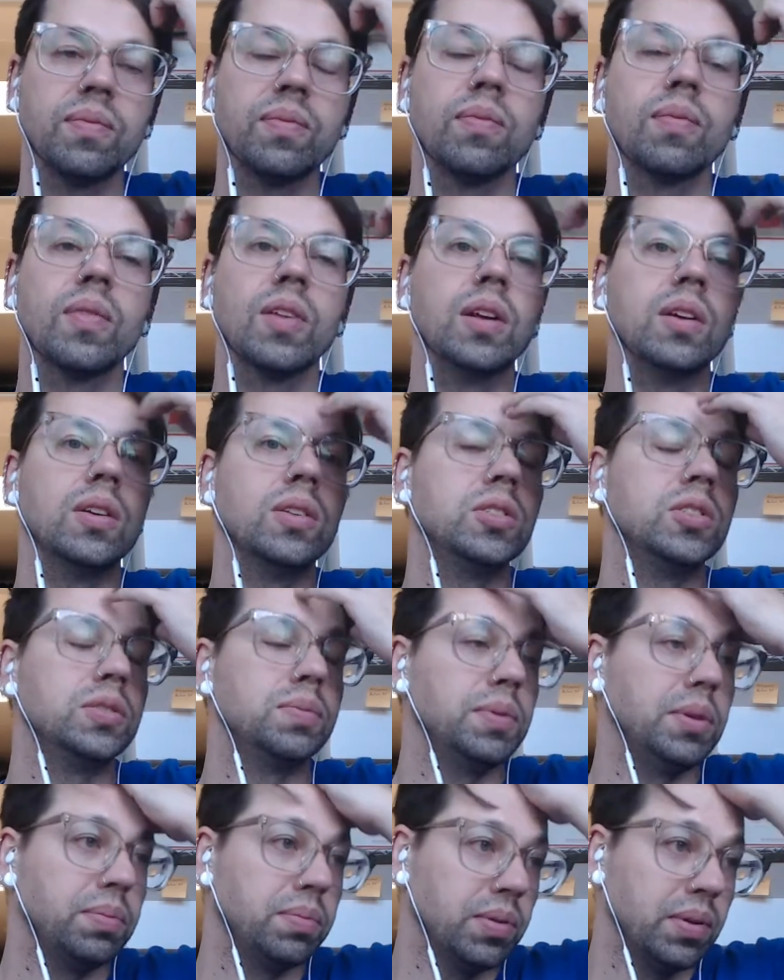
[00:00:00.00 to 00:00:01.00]
it'll just be a
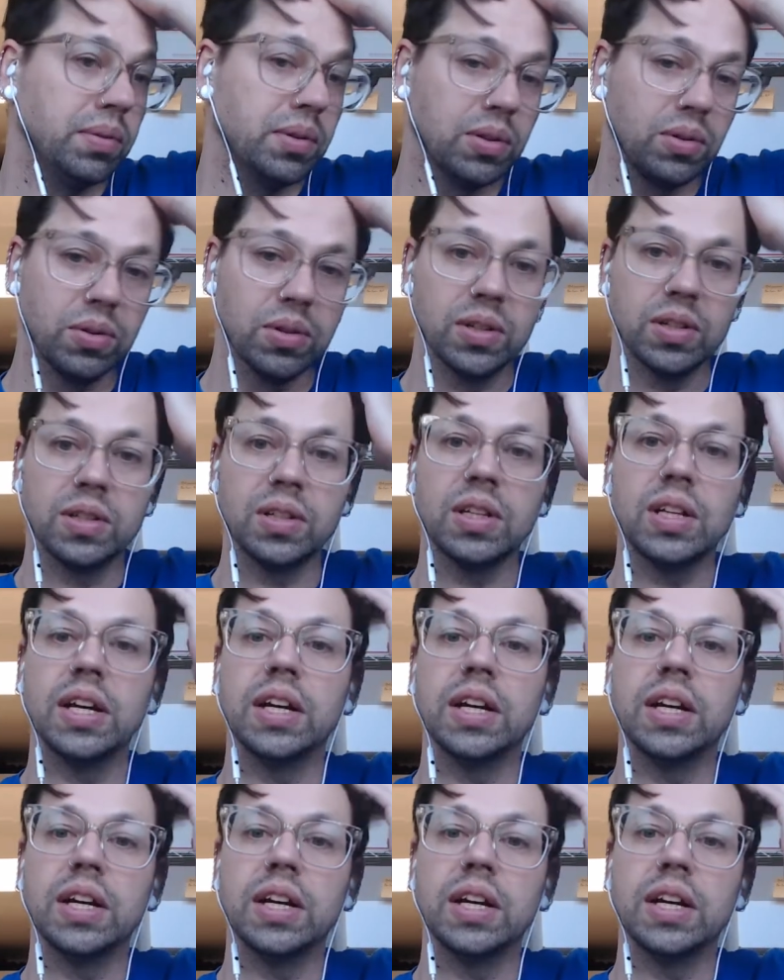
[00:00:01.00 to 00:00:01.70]
pre-recorded class.